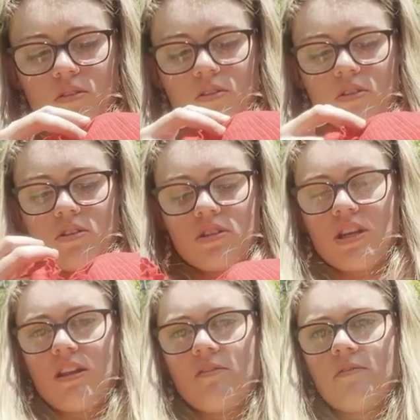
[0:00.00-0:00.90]

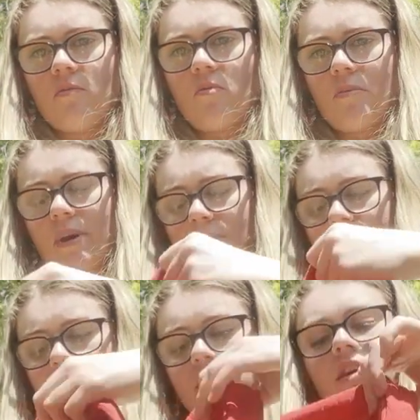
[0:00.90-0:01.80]
selling them for £1.50
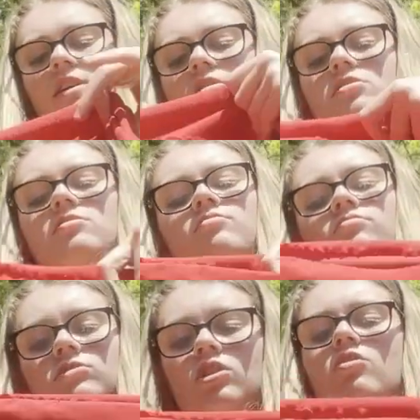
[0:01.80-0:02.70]
each.
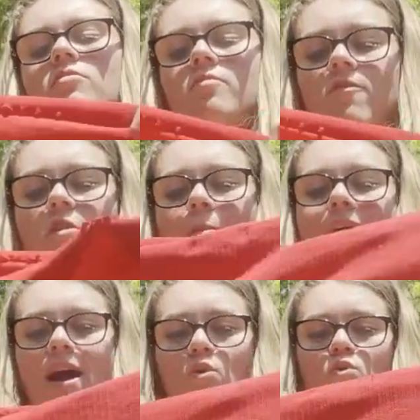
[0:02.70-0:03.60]
So I got them for
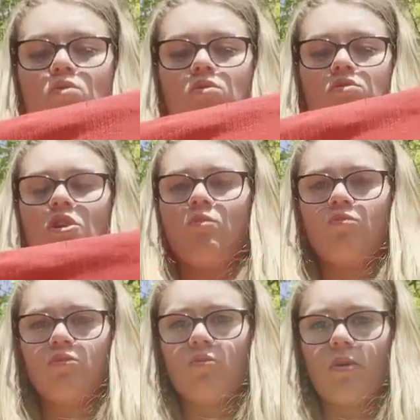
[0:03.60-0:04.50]
£1. No,
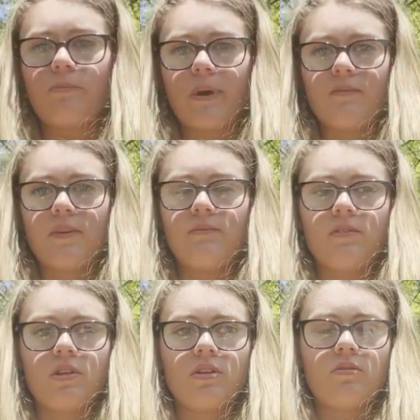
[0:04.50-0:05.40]
not £1.50.
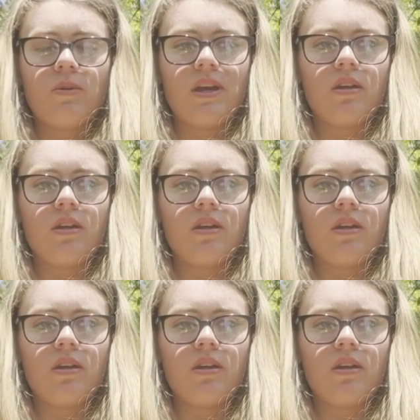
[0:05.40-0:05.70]
Wait.